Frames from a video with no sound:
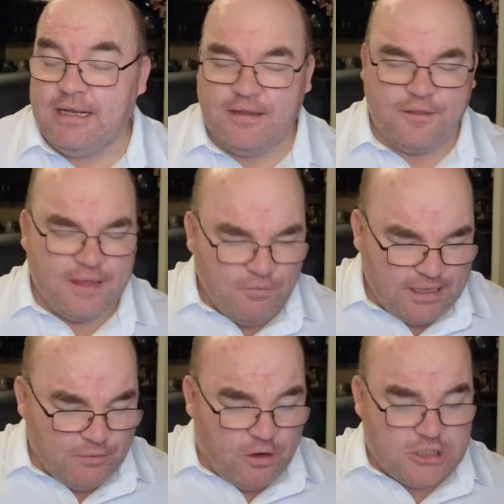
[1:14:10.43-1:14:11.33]
thing when
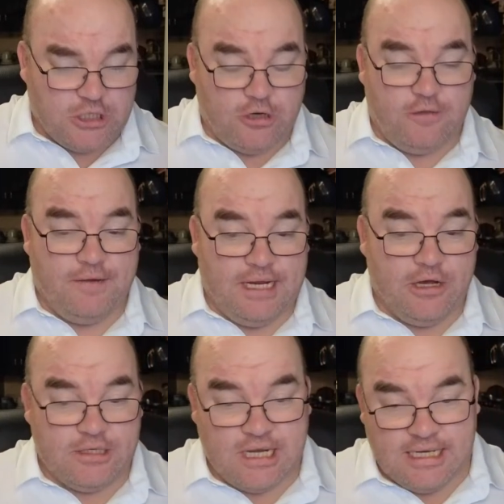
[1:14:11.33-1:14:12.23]
you watch a lot of the
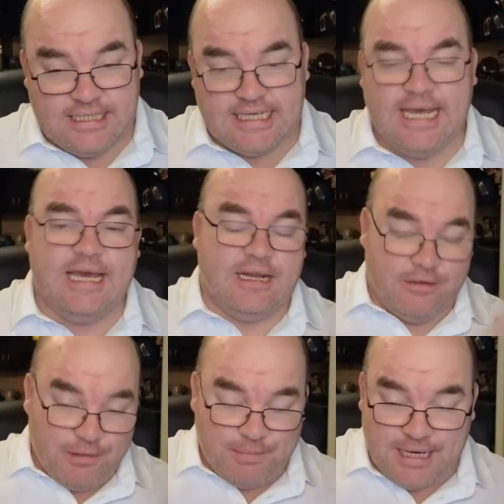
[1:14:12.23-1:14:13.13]
videos, and I say it and I
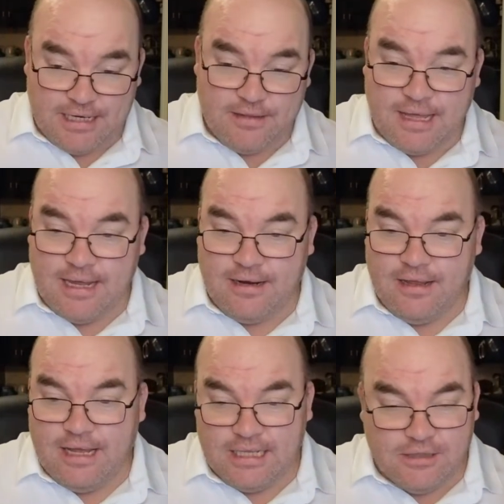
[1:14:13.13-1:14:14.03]
repeat it, that
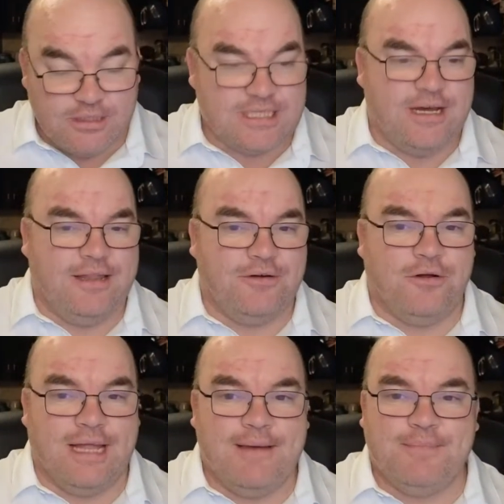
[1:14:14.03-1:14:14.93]
it looks like they're
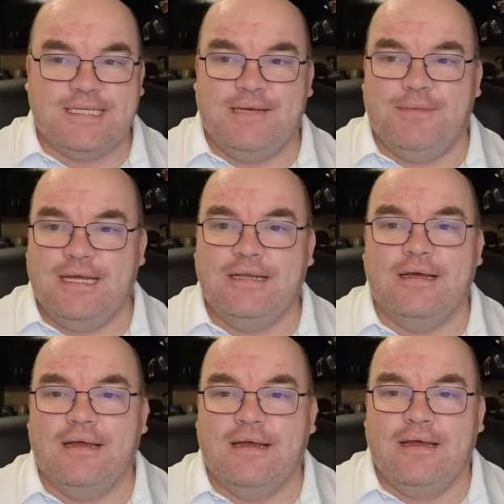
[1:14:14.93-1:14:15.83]
all empty. I mean,
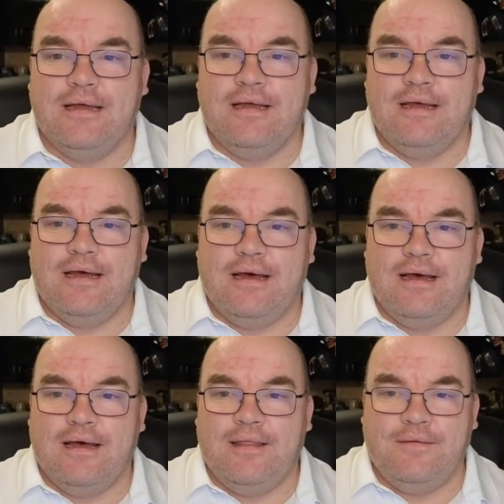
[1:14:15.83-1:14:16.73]

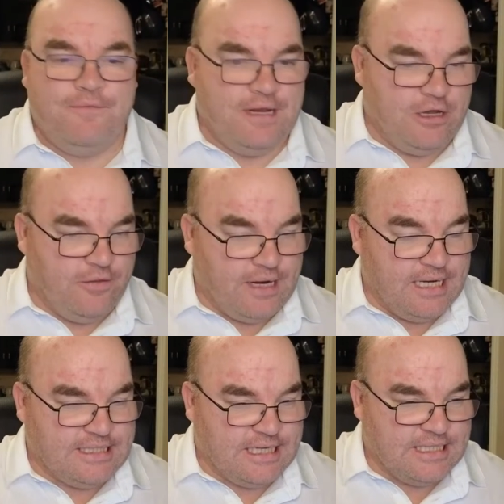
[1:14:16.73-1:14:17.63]
the video that I
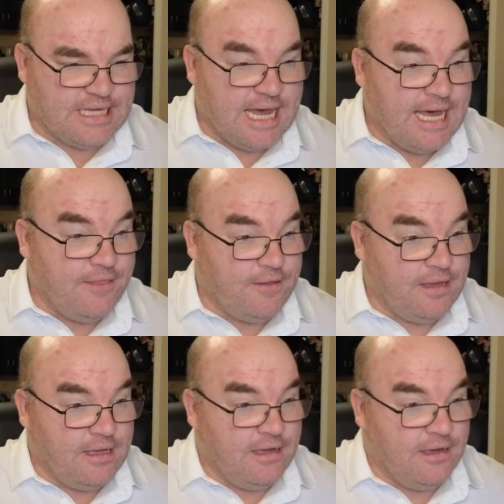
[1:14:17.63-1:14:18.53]
did at
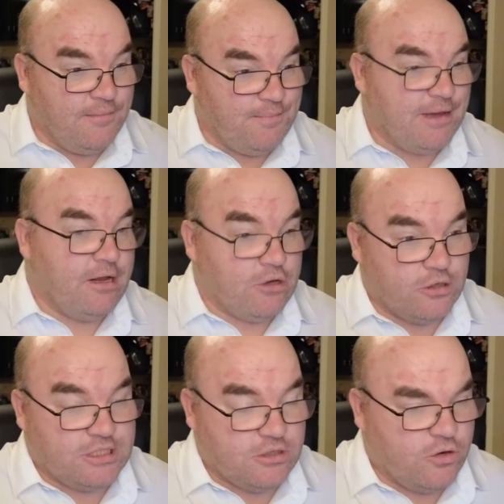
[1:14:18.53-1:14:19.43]
the
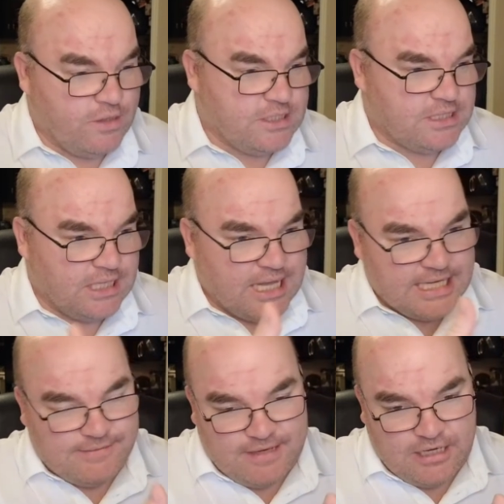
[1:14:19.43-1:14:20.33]
Perekrostok, which is the
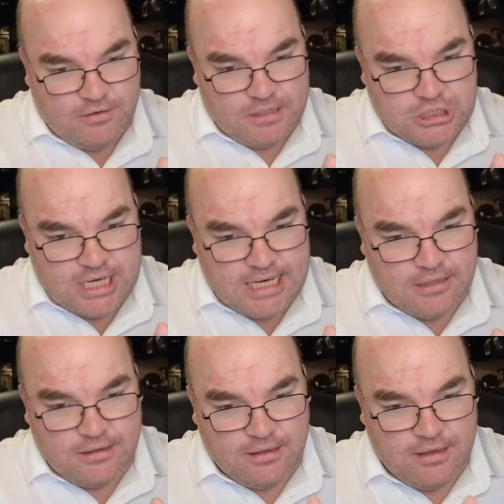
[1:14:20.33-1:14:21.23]
last video on the channel,